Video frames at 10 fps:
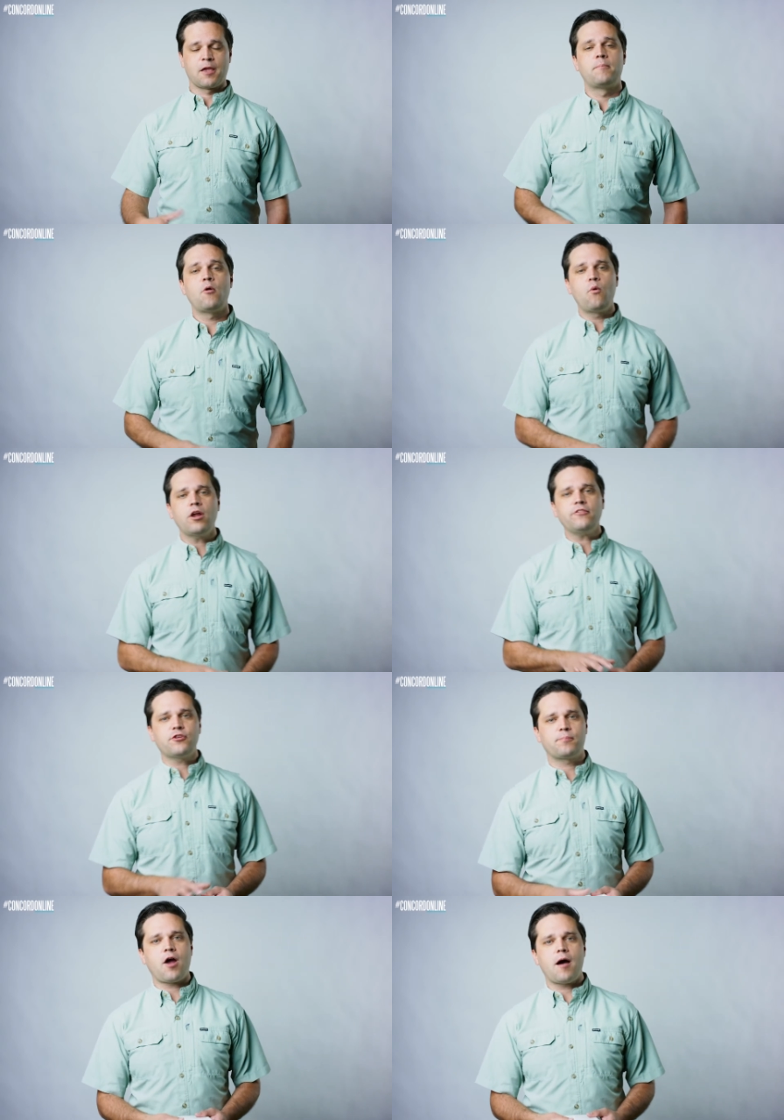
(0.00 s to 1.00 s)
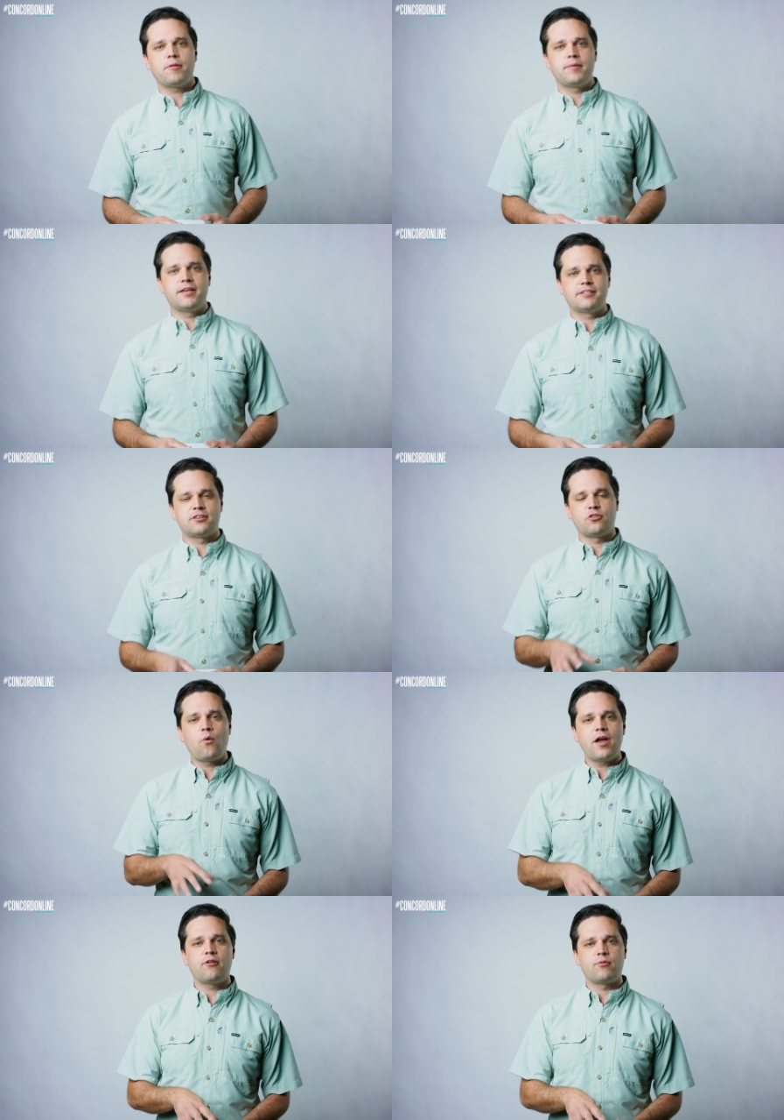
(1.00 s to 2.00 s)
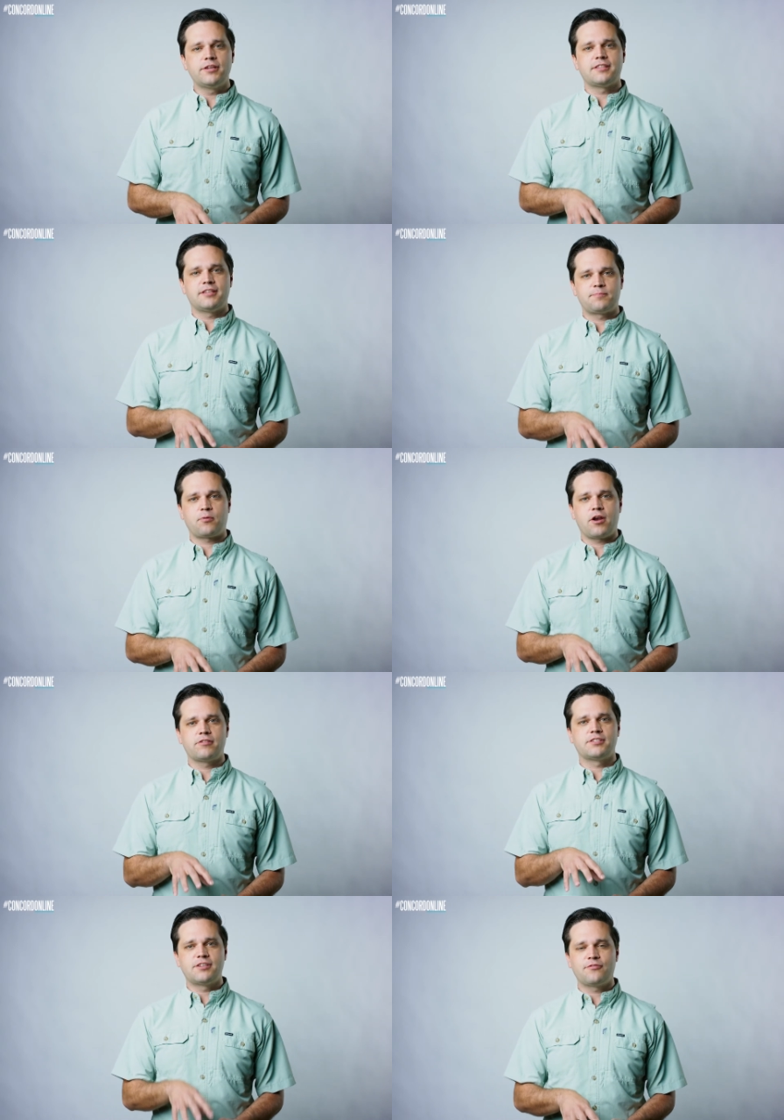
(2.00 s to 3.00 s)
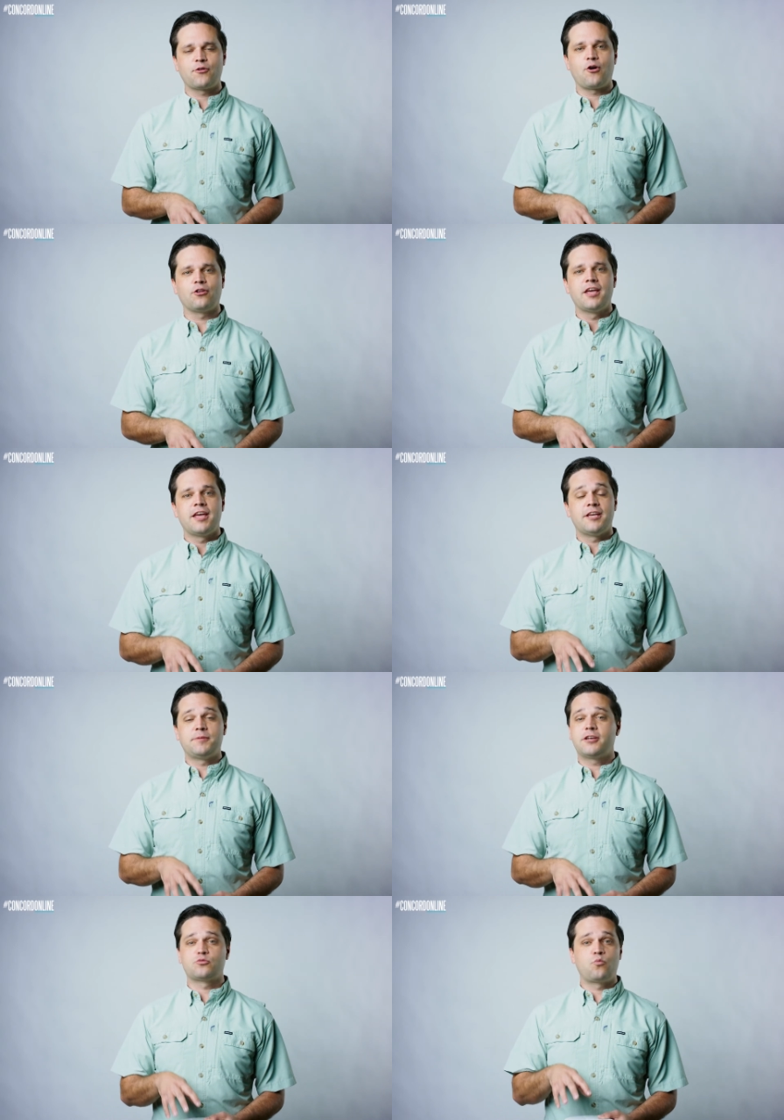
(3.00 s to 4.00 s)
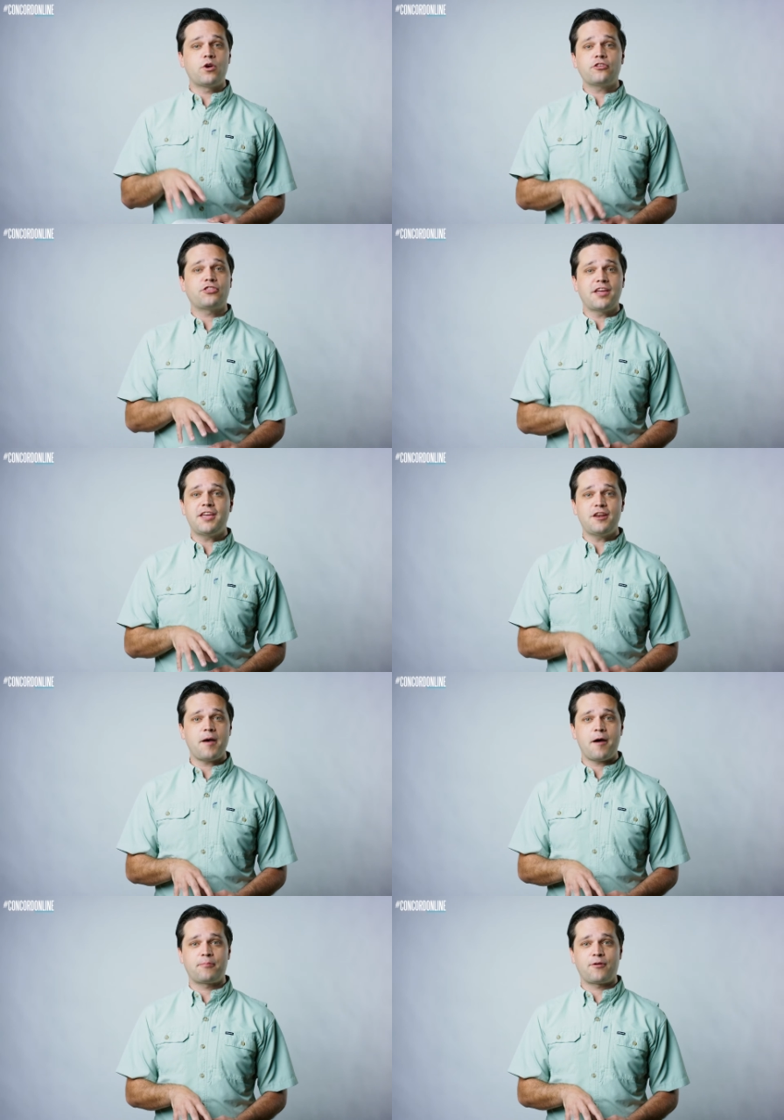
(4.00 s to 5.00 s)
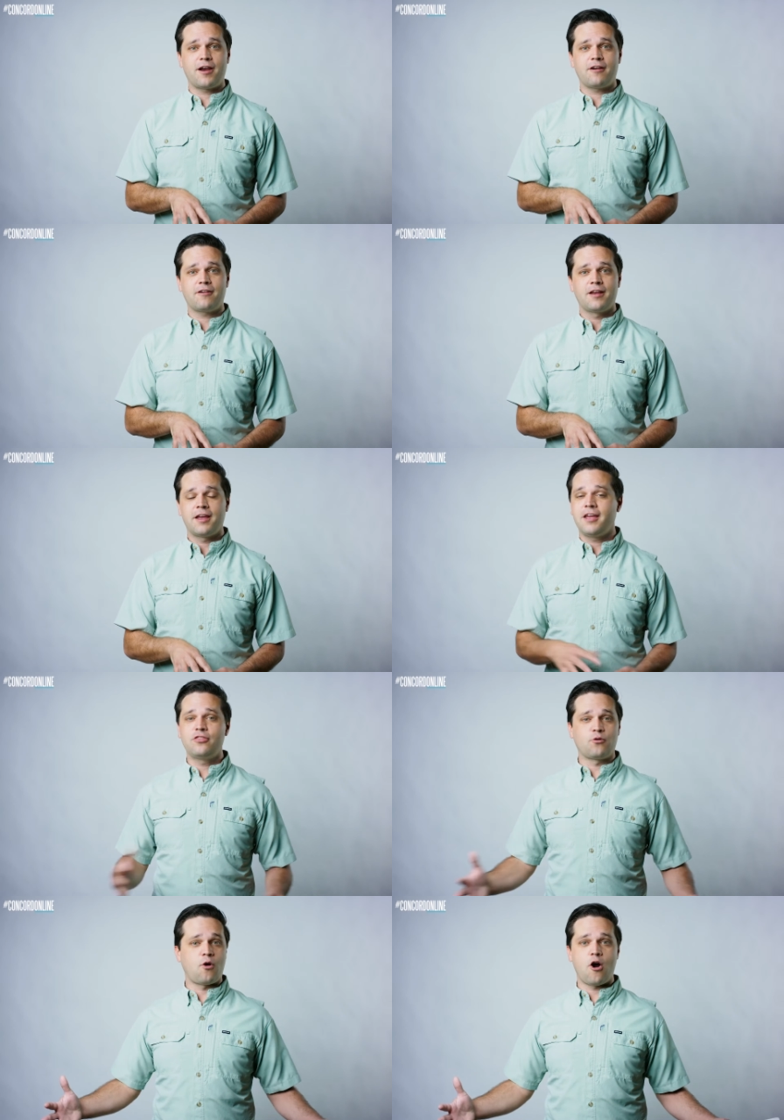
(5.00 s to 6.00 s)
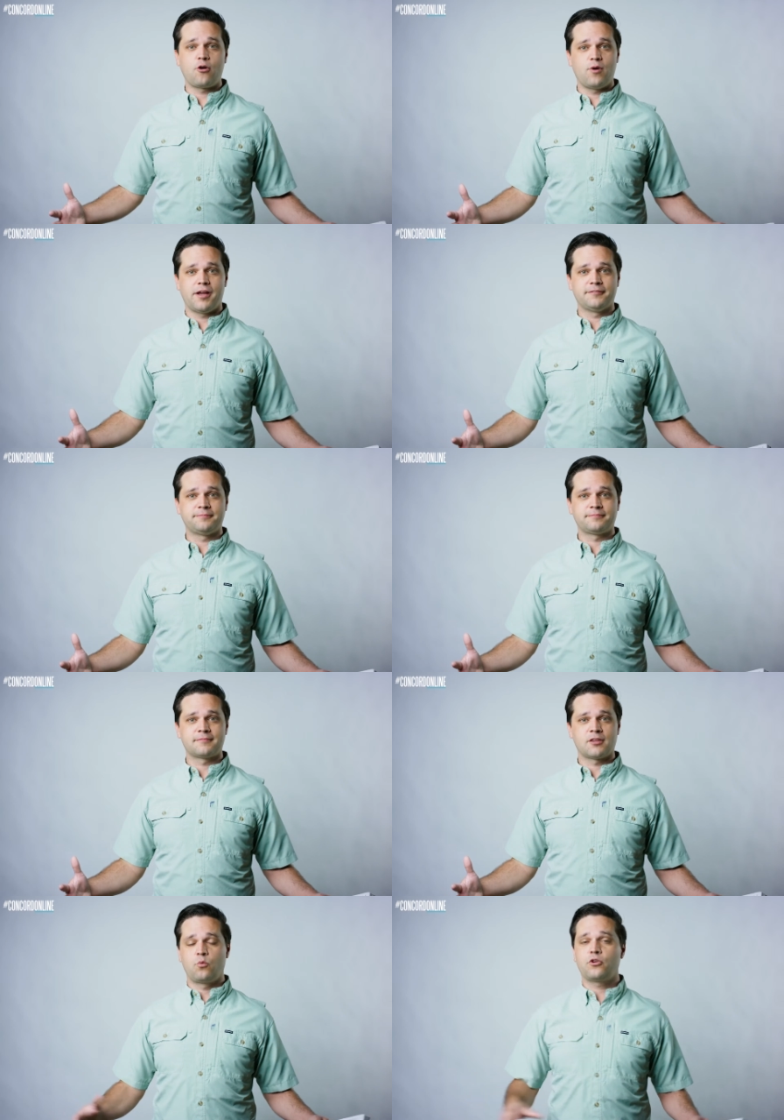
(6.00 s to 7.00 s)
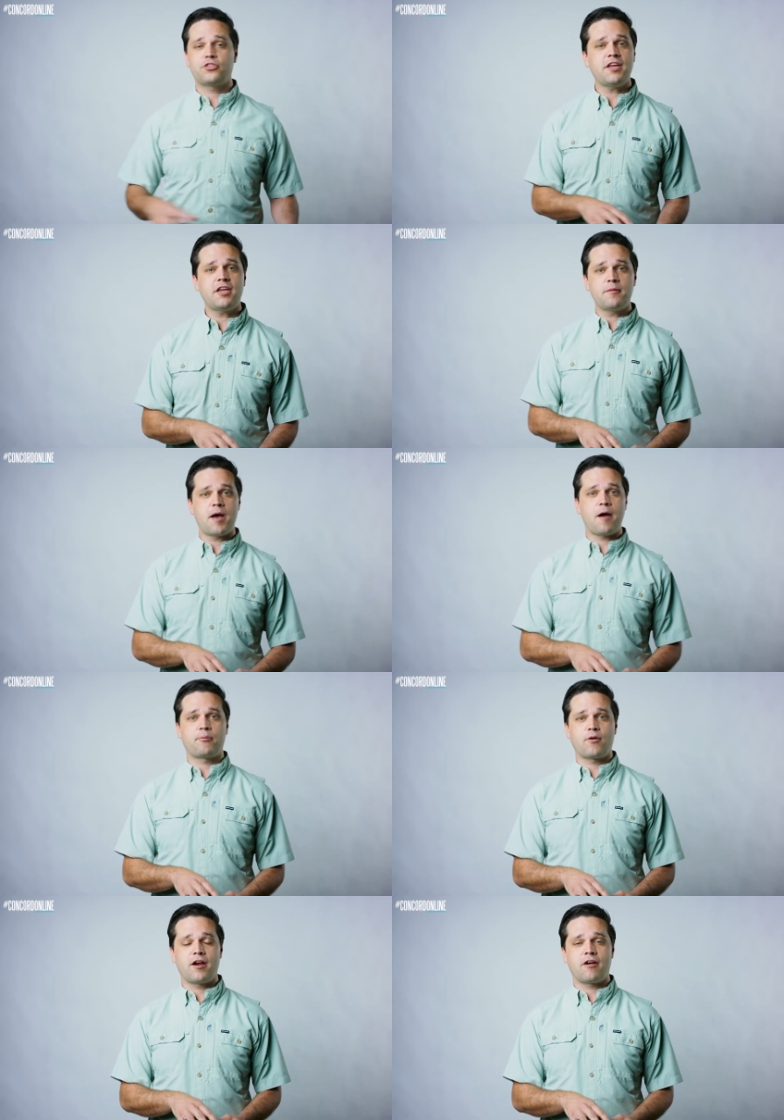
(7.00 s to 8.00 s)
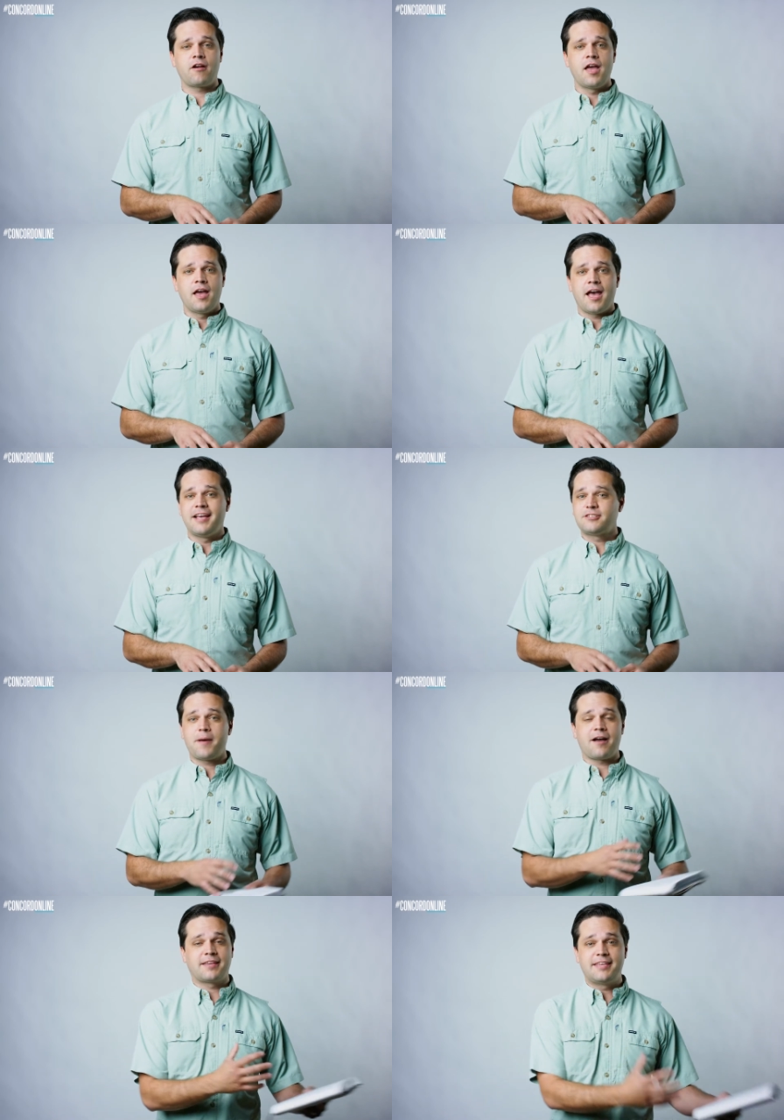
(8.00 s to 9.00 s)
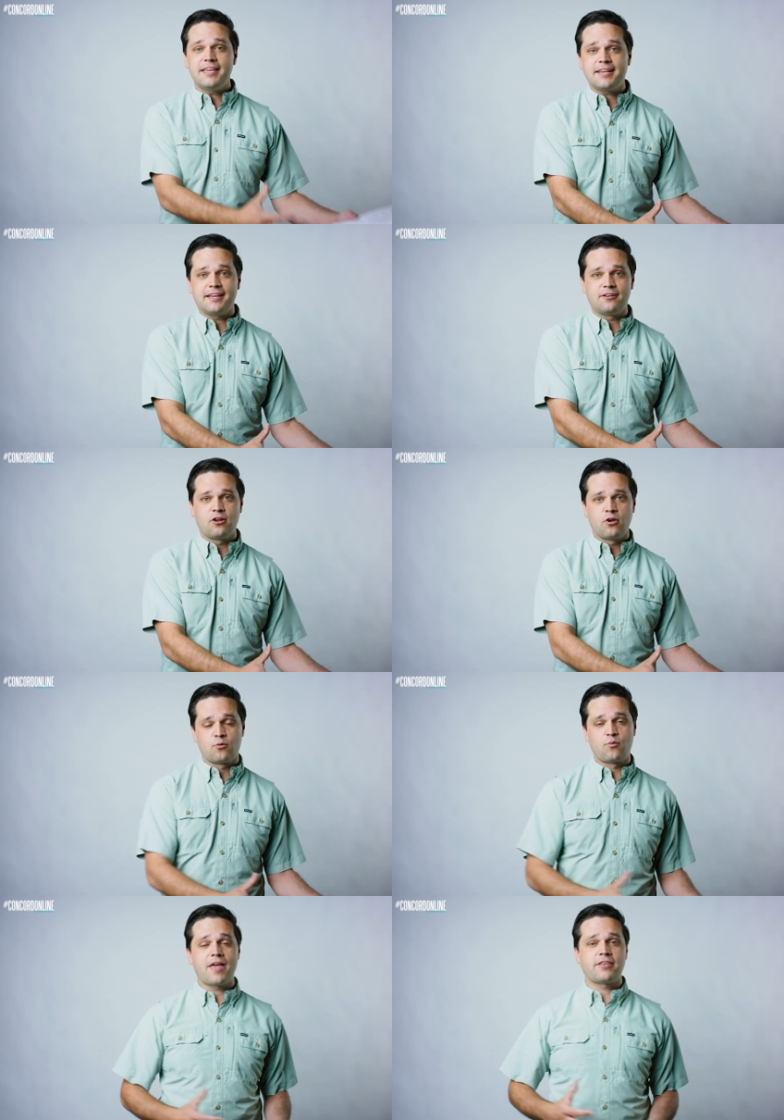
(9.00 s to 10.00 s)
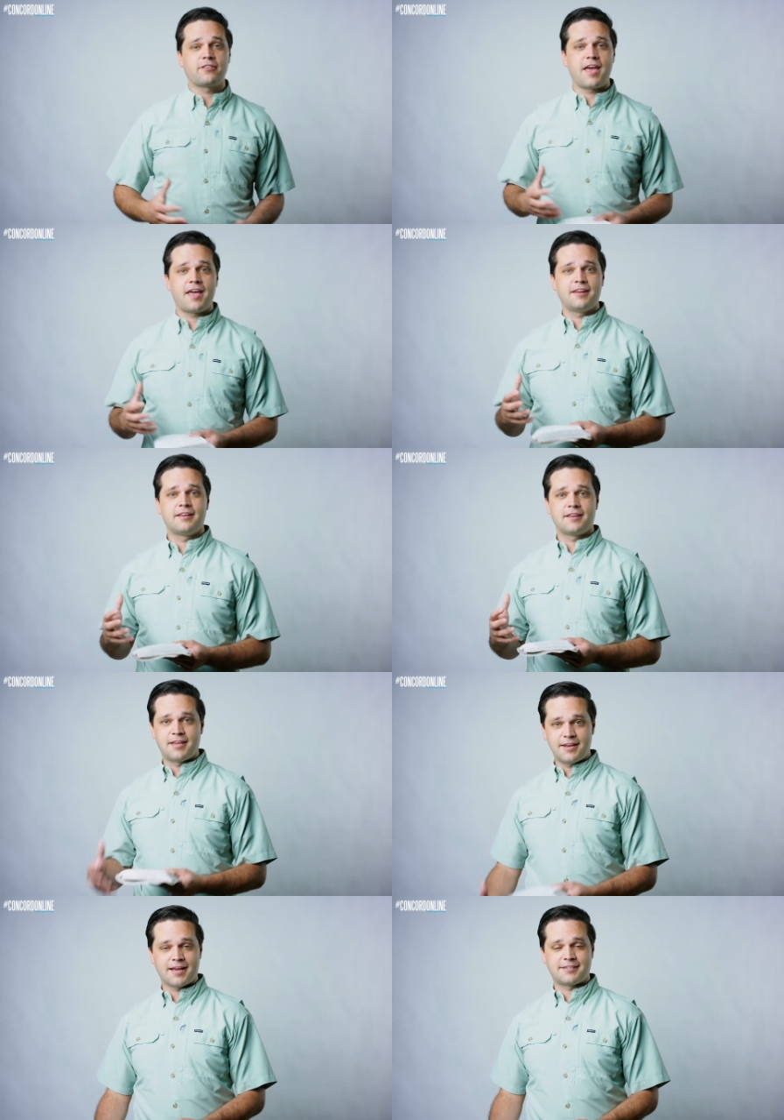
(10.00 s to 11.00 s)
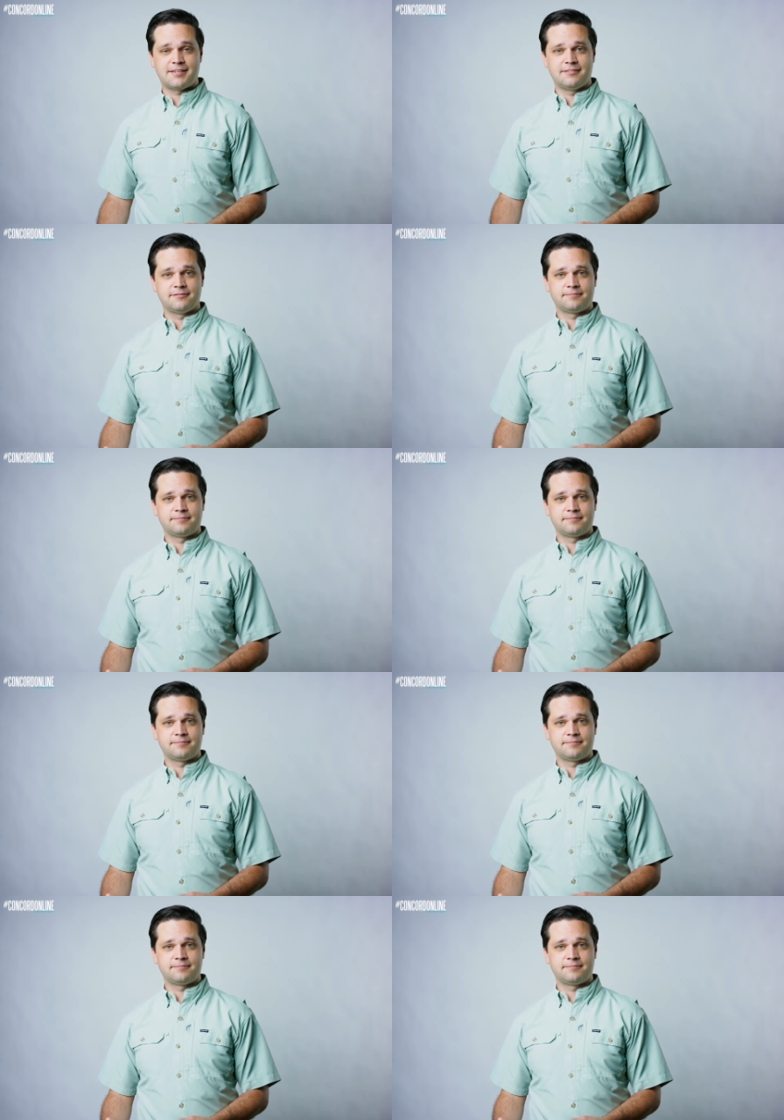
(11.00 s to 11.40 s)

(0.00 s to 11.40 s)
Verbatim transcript: But what if the problem is, and the way, reason that prayer is difficult is because we're thinking about prayer in the wrong way? We're thinking about prayer as about getting rather than connecting.